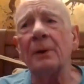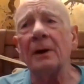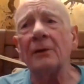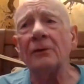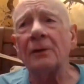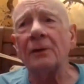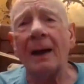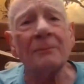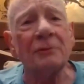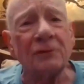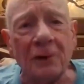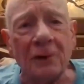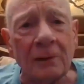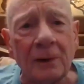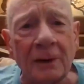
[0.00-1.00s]
But I'm
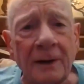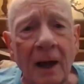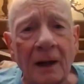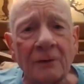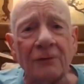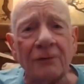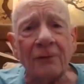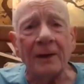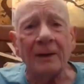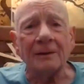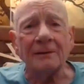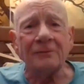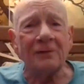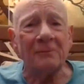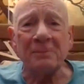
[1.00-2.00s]
certainly not
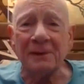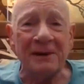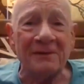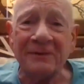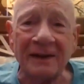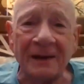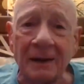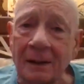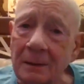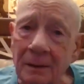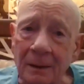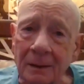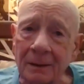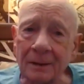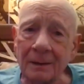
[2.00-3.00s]
afraid of oblivion.